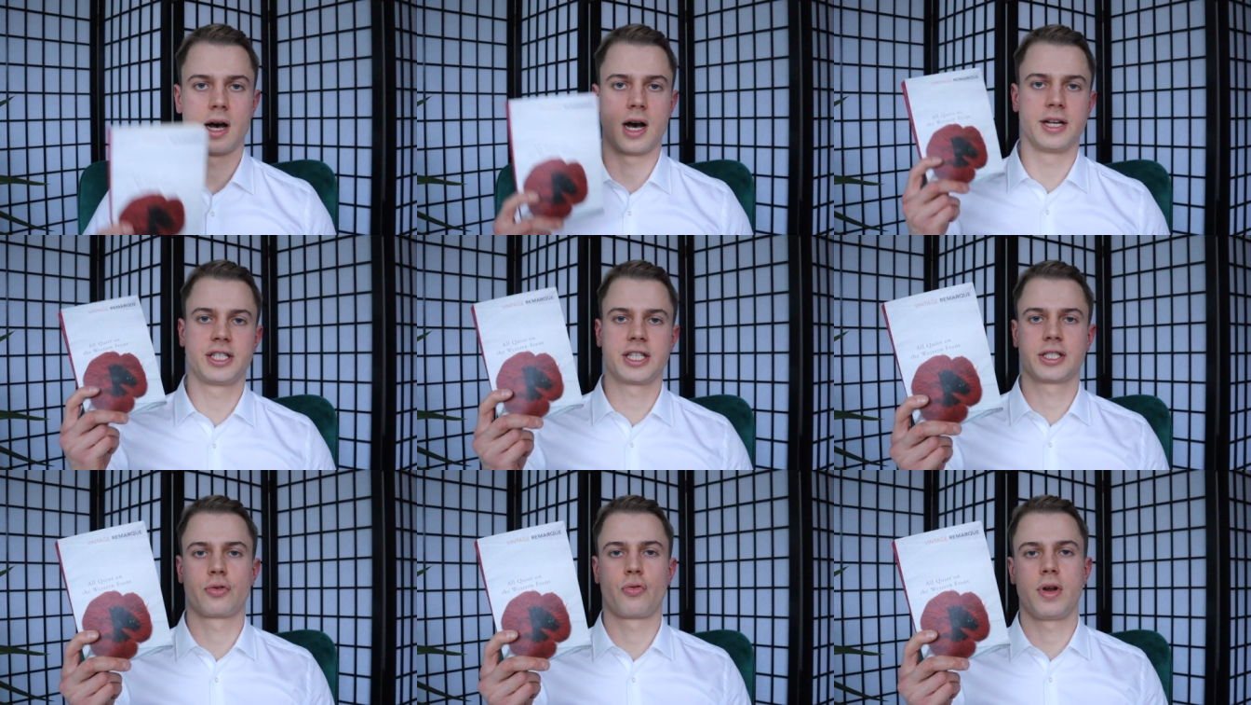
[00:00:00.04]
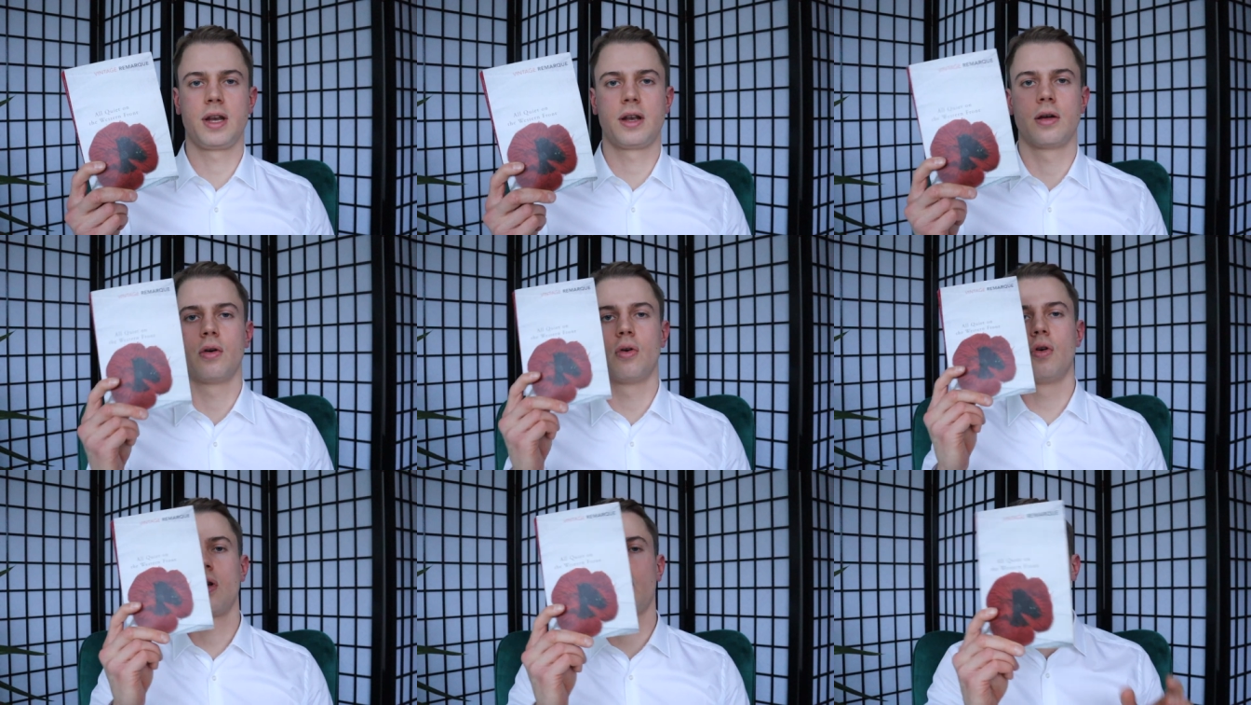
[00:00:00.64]
I just read
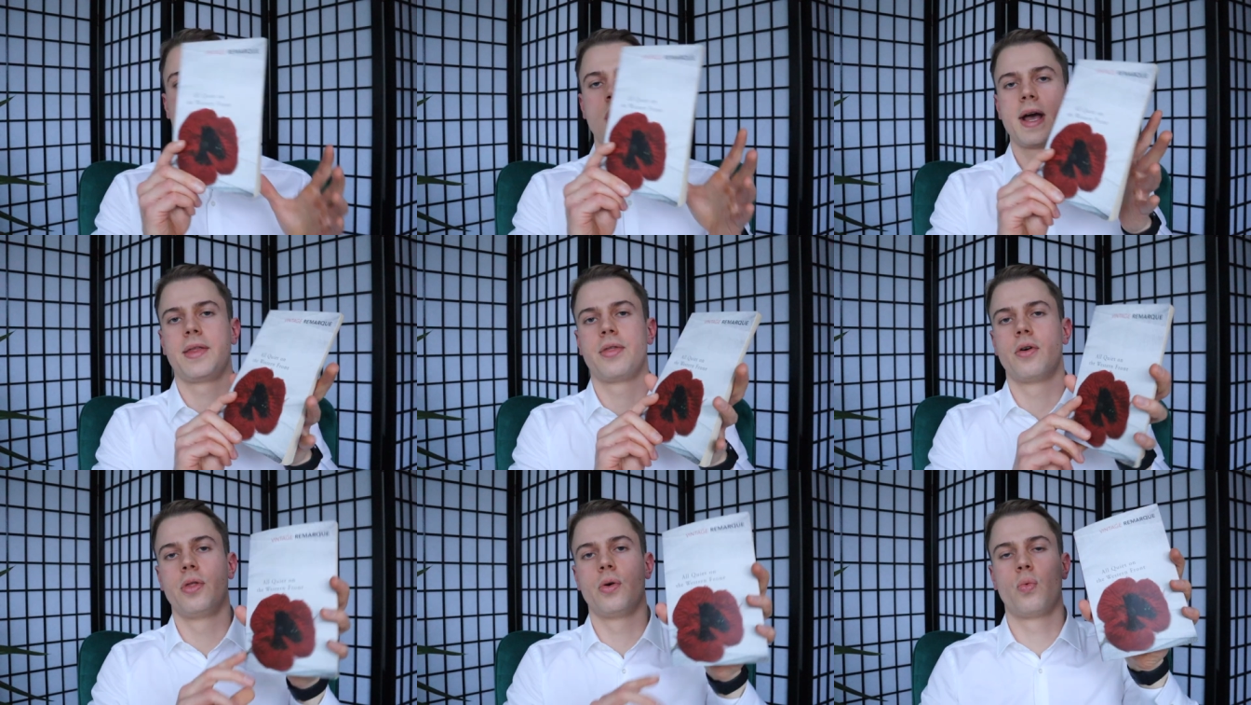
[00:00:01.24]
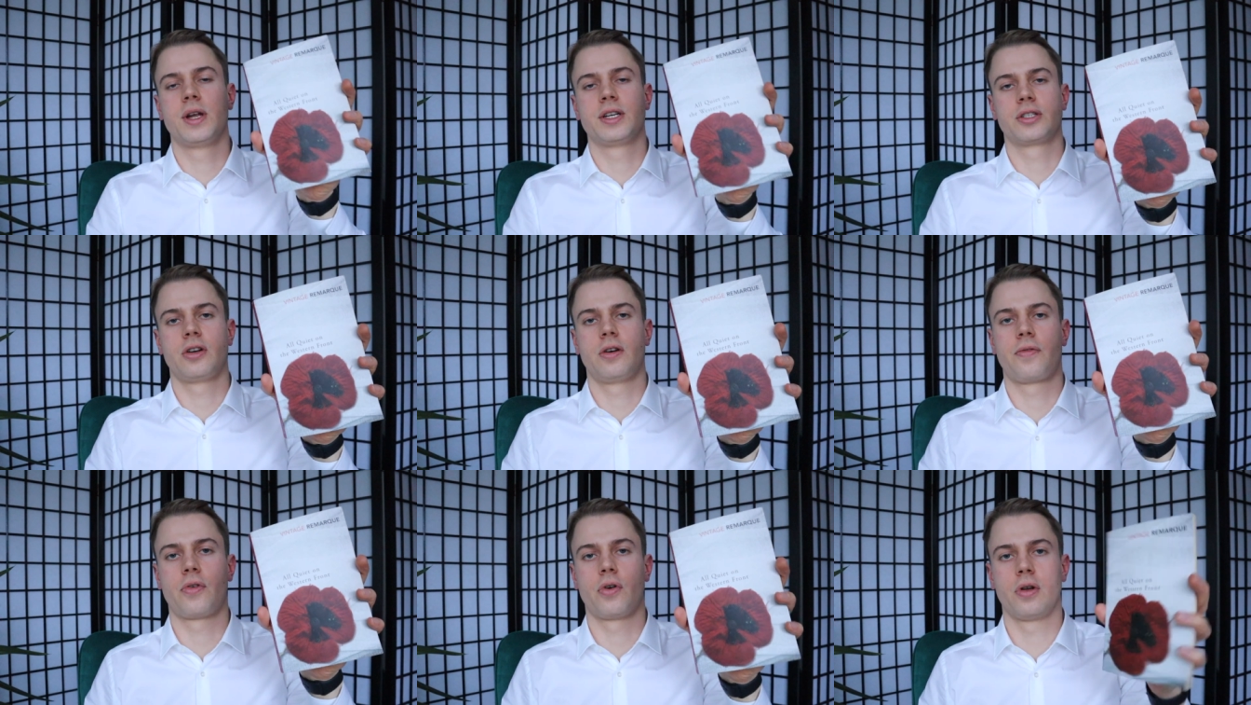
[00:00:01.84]
All Quiet on the
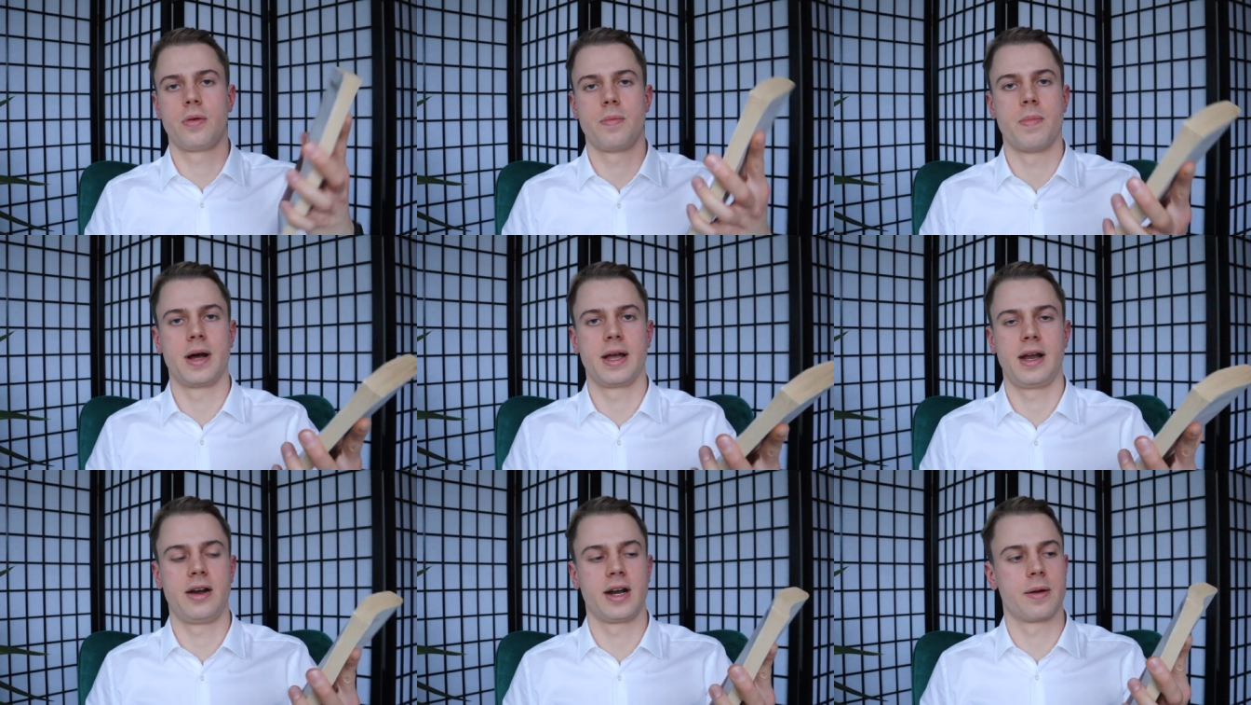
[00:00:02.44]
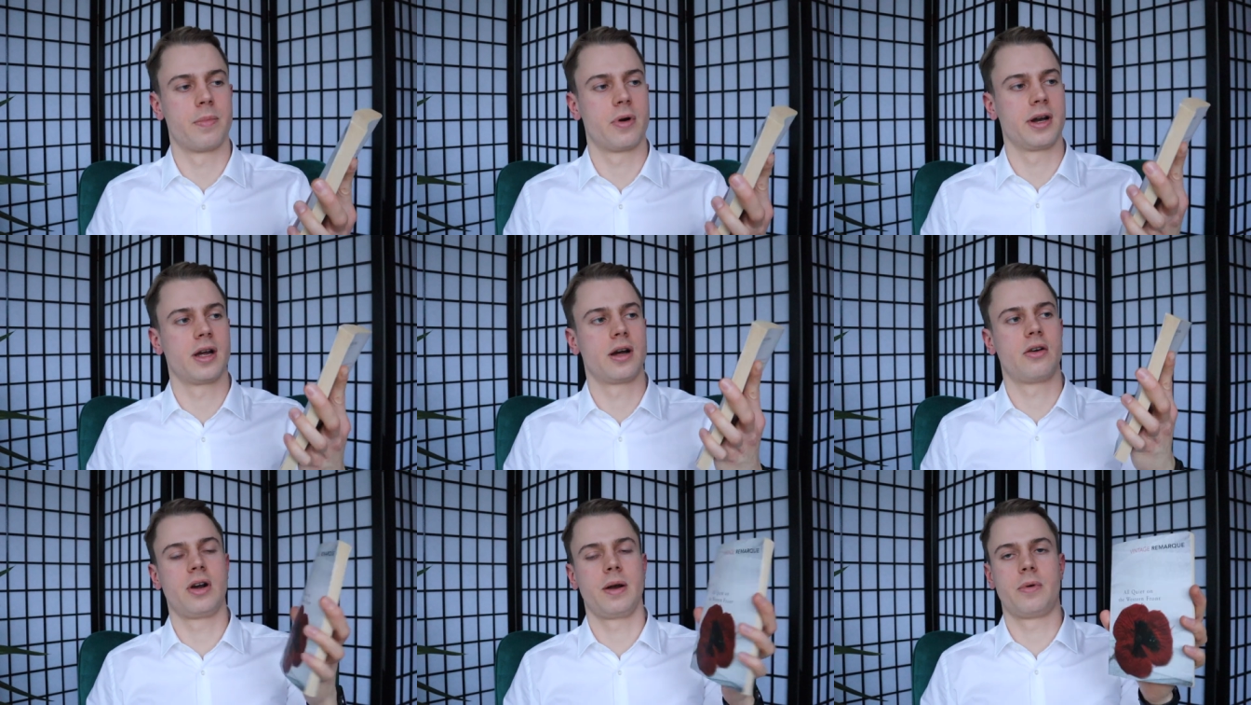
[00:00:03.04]
Western Front by Erich
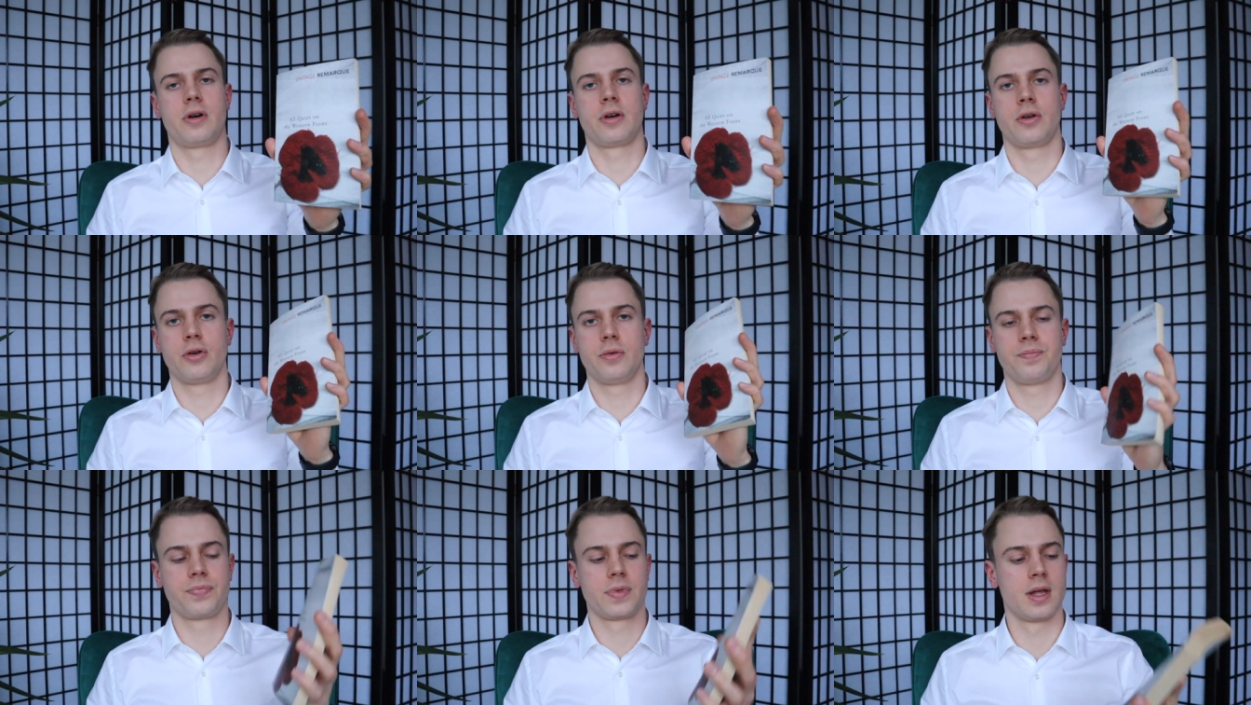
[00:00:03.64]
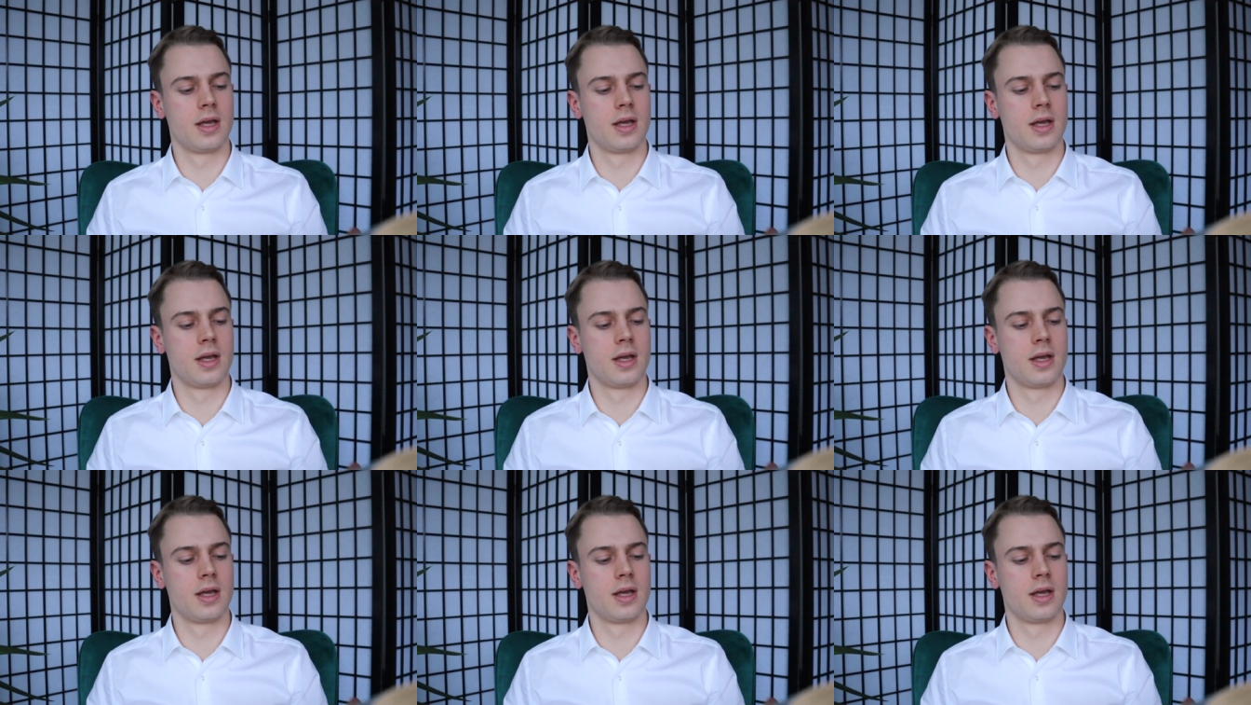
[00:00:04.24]
Maria Remarque.